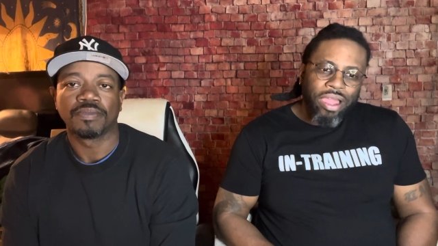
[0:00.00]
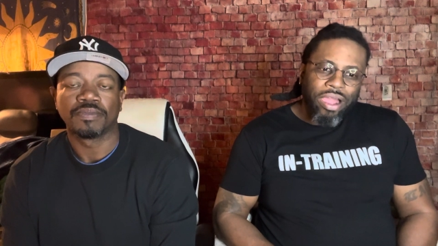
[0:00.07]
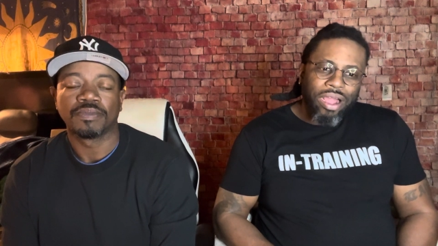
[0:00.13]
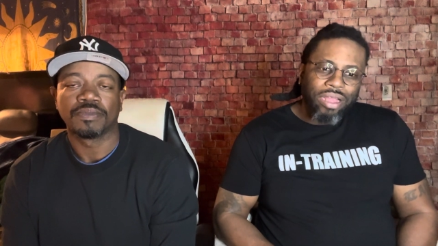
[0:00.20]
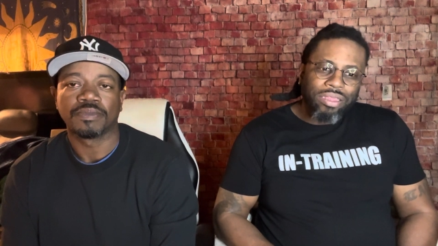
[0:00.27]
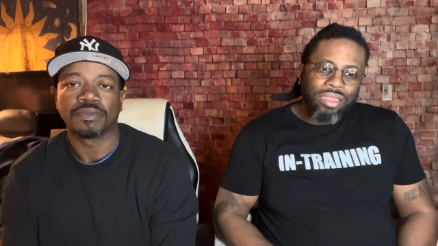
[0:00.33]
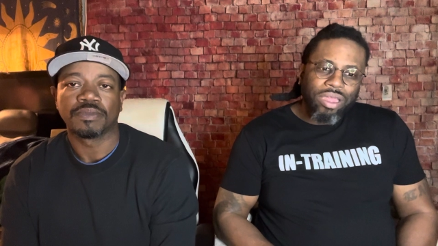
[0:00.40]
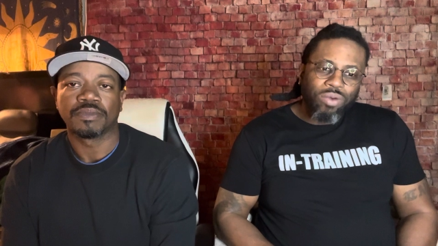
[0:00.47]
Speaker 1: I
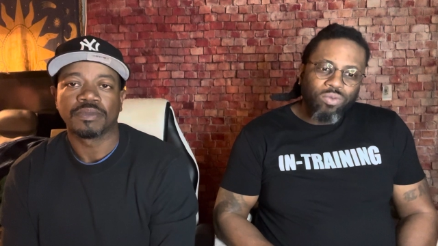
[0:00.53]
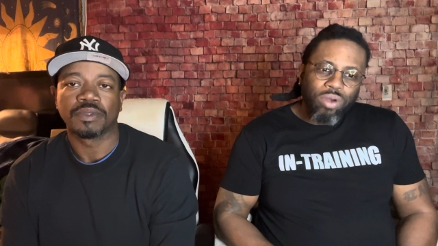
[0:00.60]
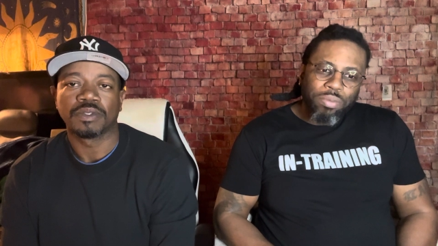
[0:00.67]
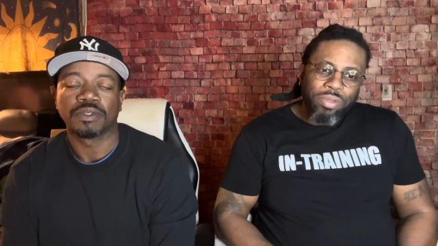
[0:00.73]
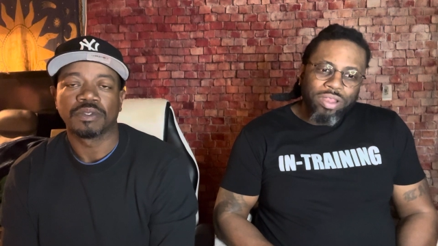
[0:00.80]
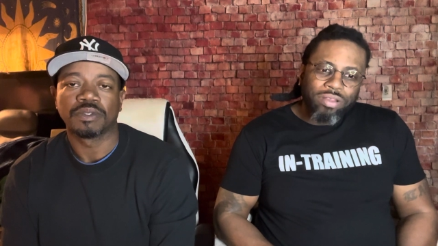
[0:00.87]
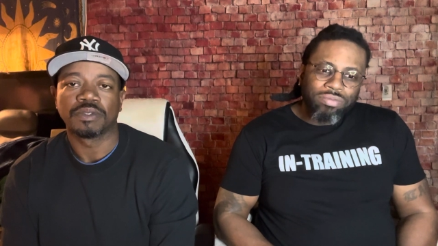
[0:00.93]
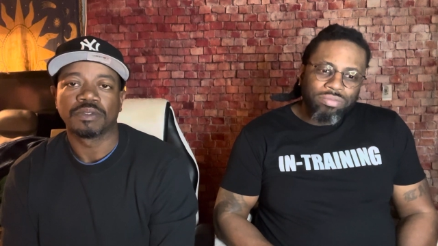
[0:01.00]
think women
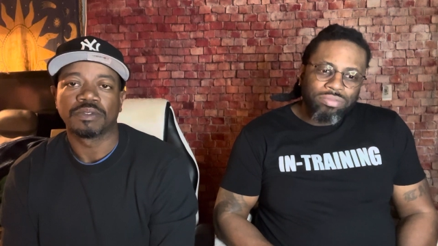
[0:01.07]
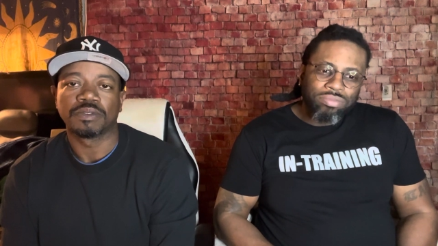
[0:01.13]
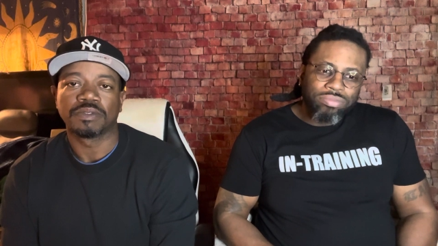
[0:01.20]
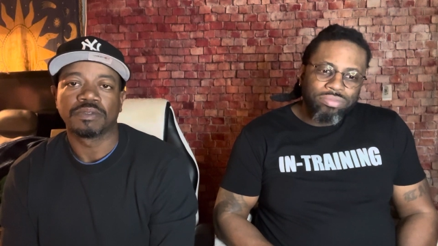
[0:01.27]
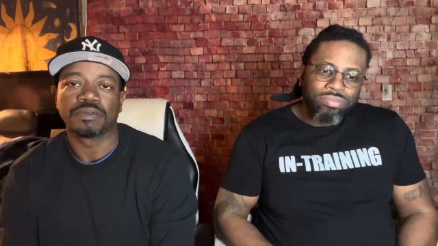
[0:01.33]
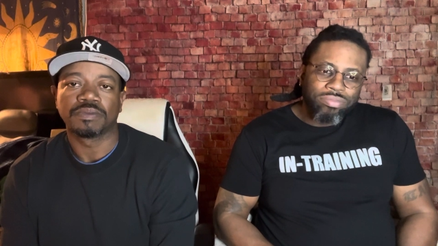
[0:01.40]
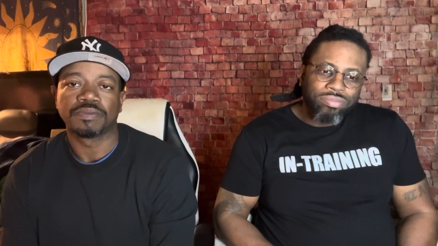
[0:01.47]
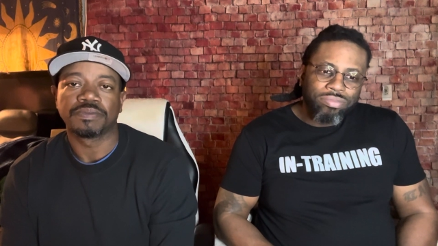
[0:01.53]

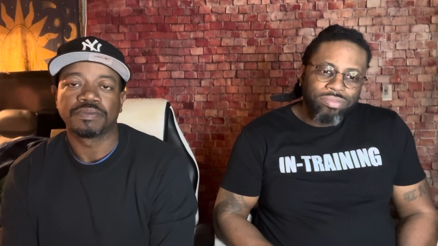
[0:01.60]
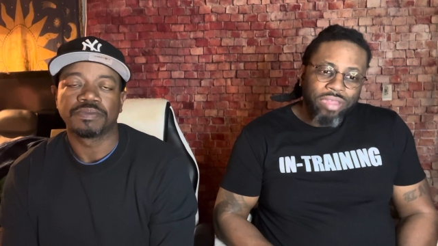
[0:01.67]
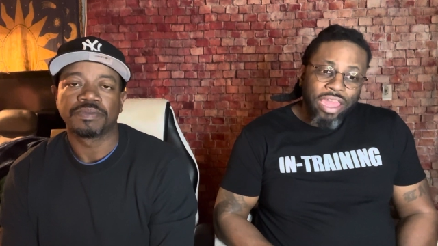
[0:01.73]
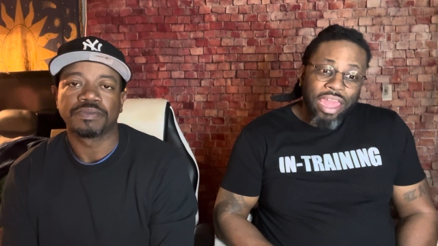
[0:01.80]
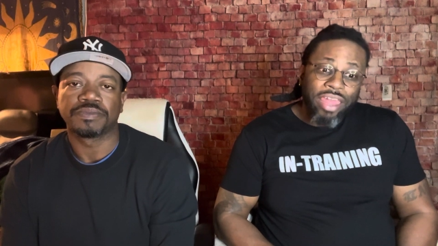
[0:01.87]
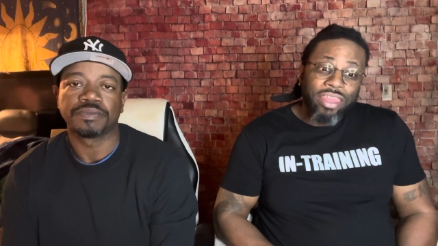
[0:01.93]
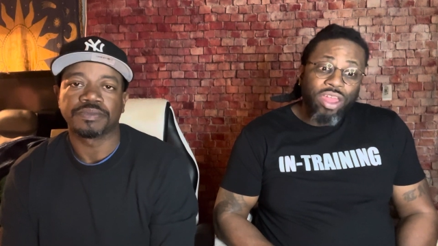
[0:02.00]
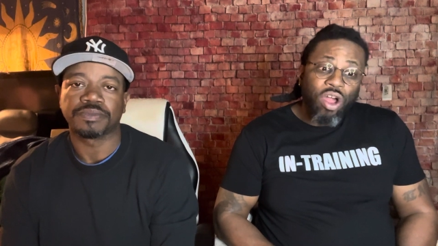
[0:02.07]

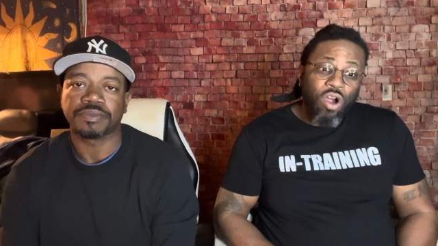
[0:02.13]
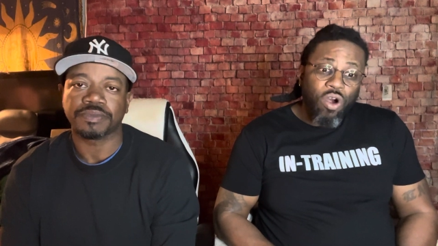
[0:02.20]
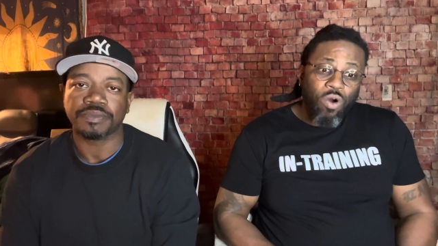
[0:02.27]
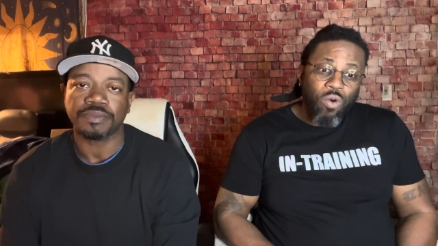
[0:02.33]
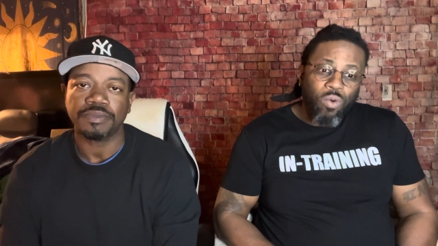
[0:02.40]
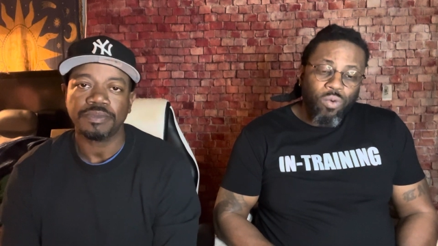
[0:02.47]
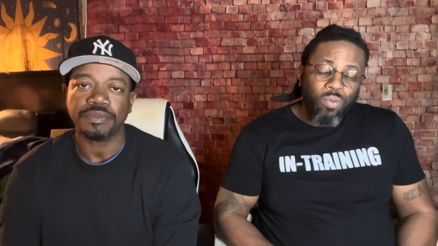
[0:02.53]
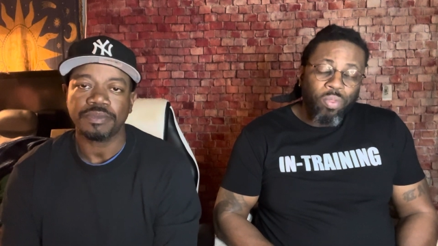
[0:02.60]
as a whole,
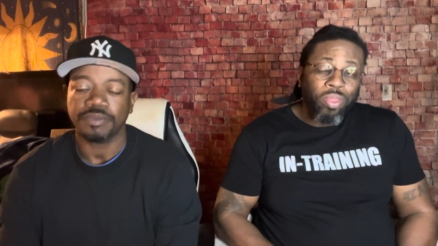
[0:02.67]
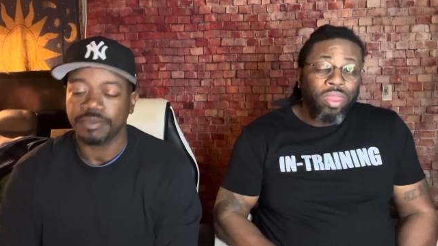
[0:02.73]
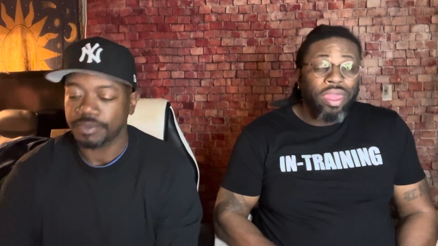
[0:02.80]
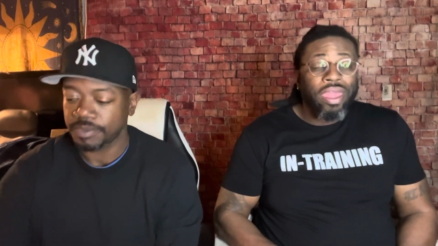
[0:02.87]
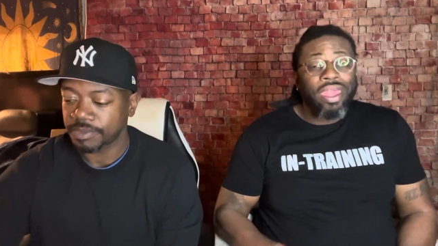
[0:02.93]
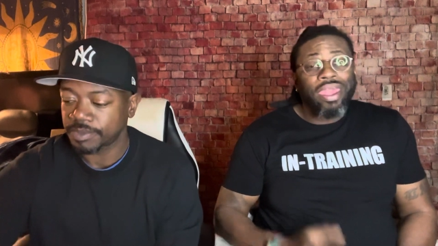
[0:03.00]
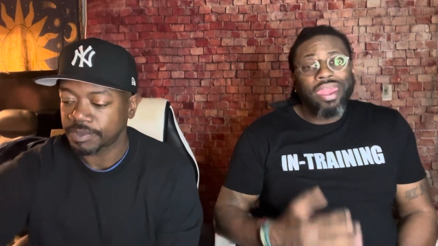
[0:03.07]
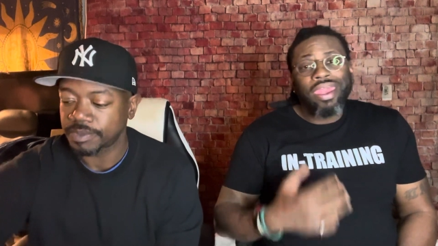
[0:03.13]

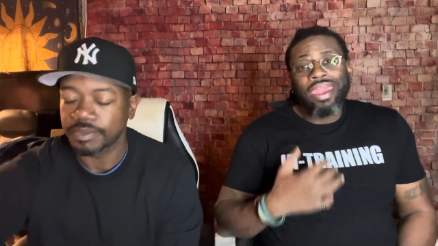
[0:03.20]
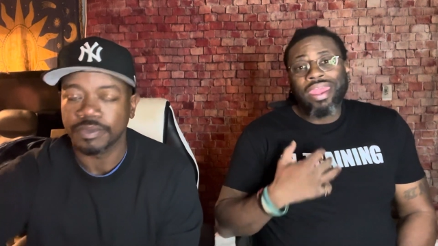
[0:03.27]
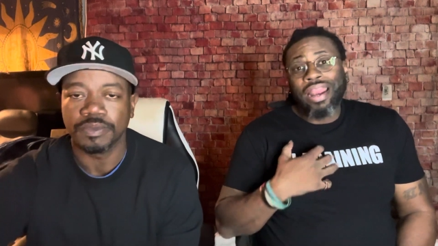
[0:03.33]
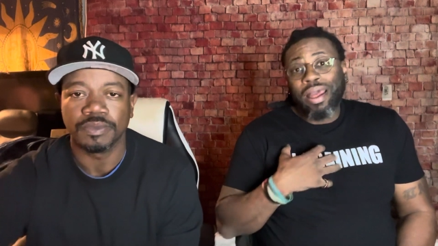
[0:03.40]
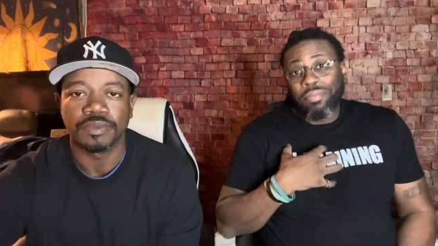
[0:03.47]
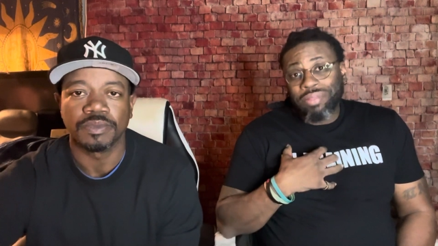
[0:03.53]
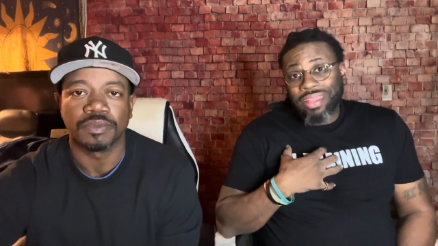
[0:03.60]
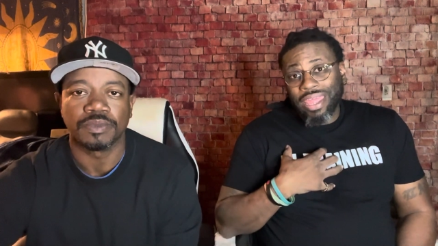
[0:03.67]
and
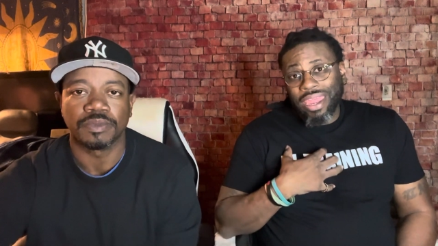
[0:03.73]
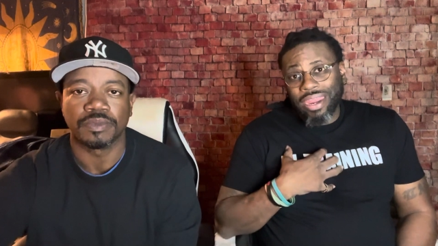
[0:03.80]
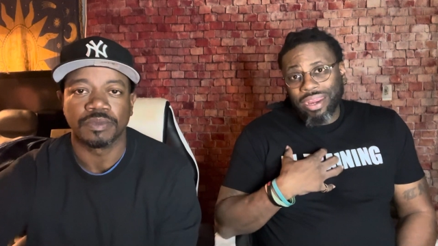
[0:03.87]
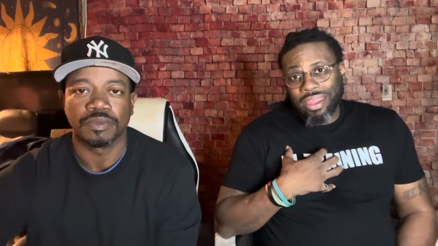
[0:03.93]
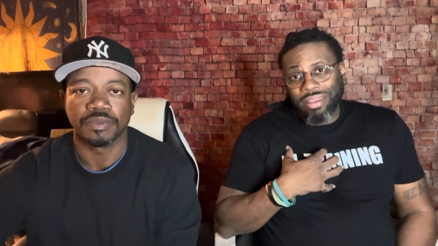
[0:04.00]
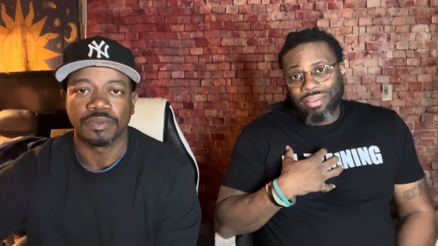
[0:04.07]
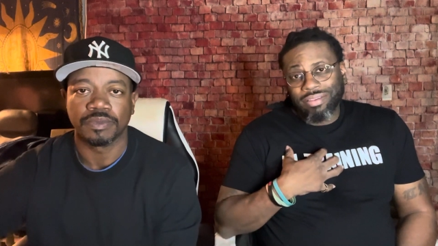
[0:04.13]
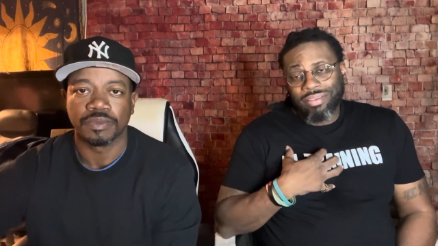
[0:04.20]
I'm saying
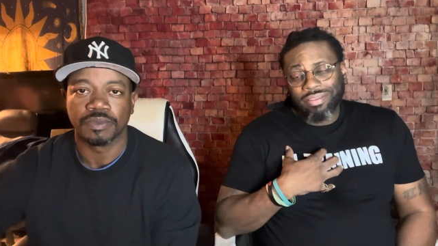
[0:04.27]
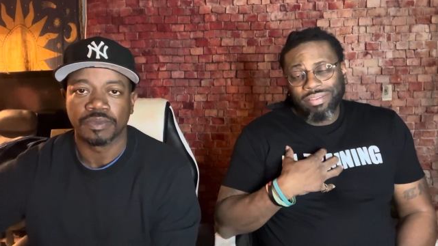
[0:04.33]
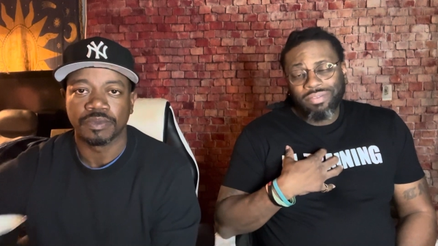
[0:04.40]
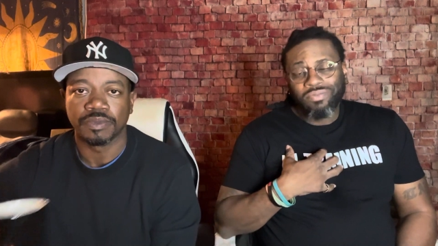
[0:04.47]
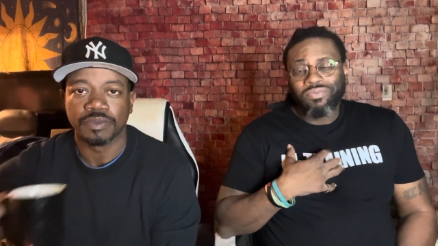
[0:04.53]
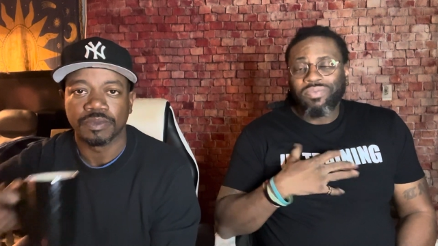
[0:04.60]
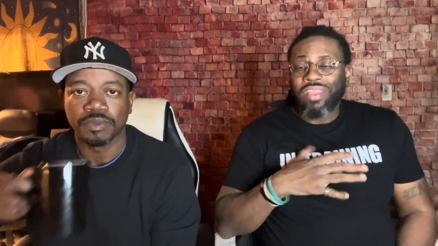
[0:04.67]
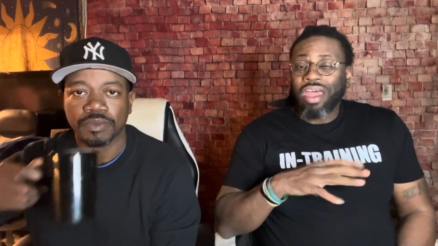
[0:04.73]
this,
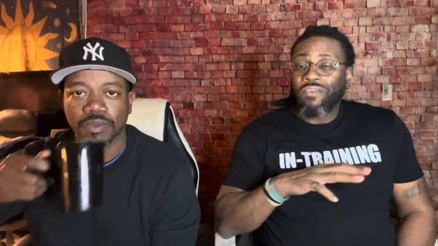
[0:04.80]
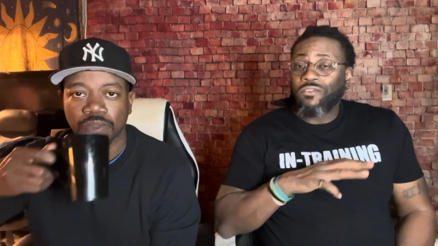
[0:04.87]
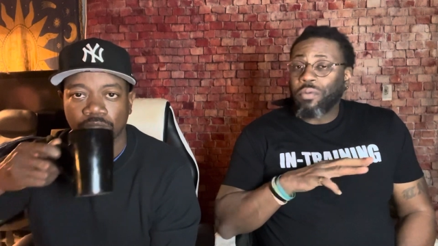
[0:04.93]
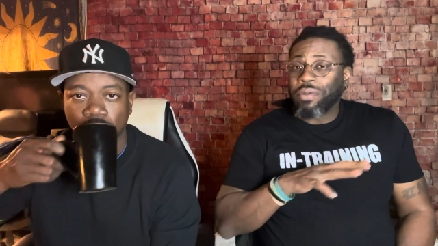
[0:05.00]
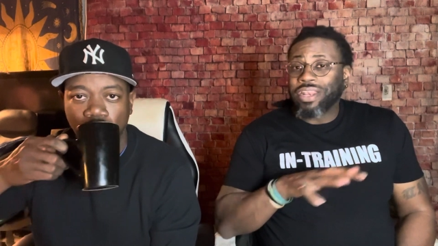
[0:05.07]
not from a